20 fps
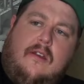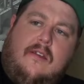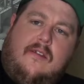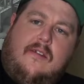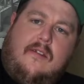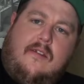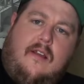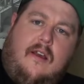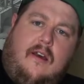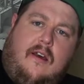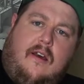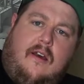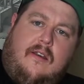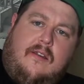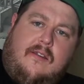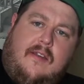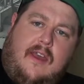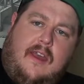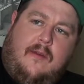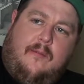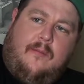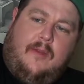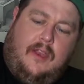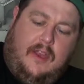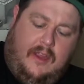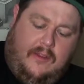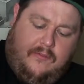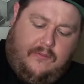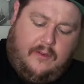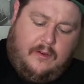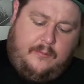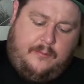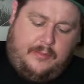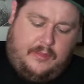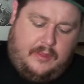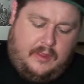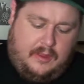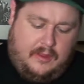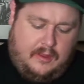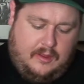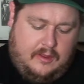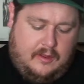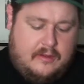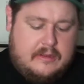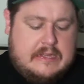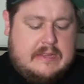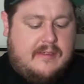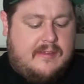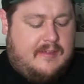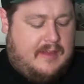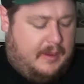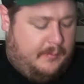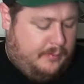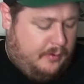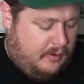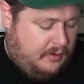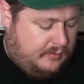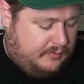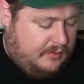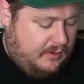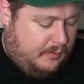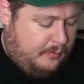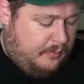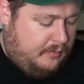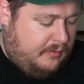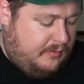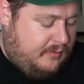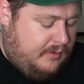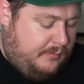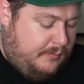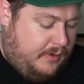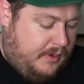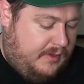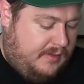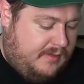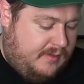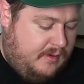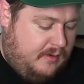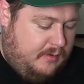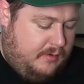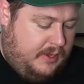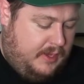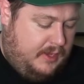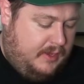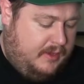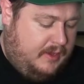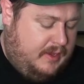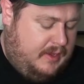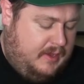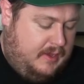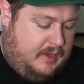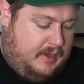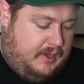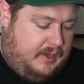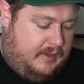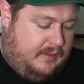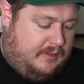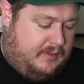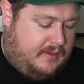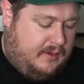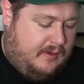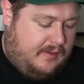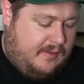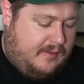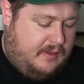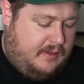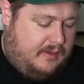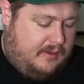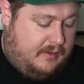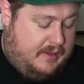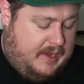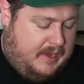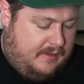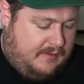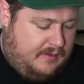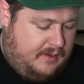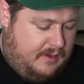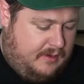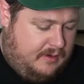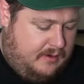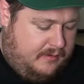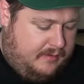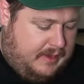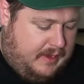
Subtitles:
stamp mini from the State Park Doubles run by Zoe and Dustin last year.